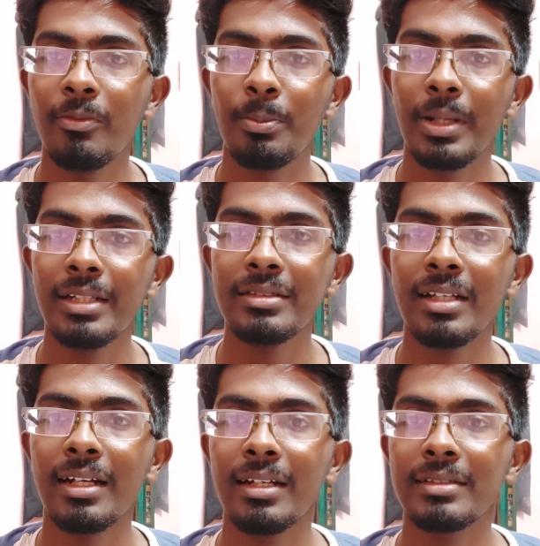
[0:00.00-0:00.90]
prints
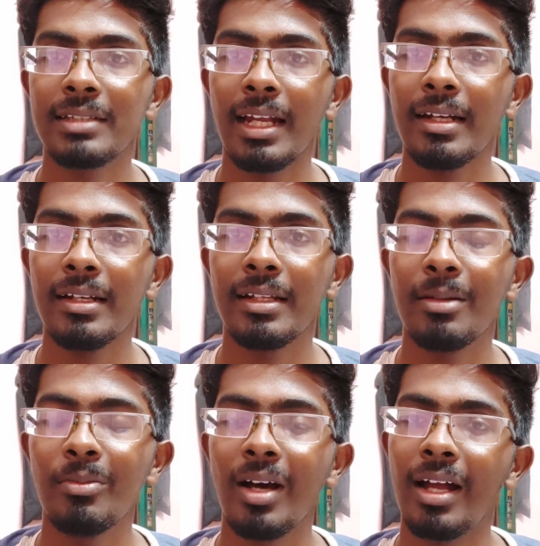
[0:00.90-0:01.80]
and sanded
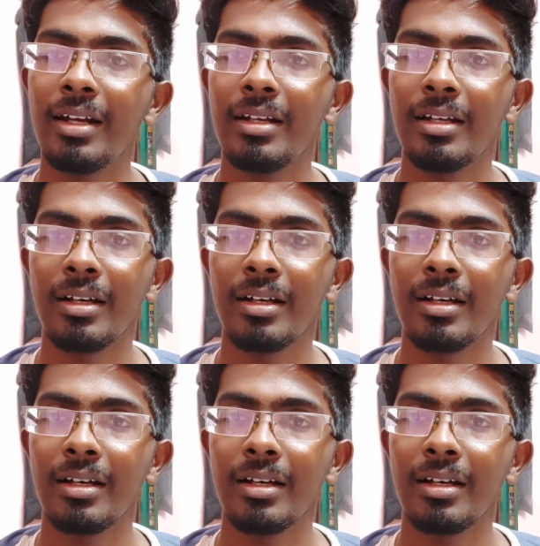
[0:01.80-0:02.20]
them and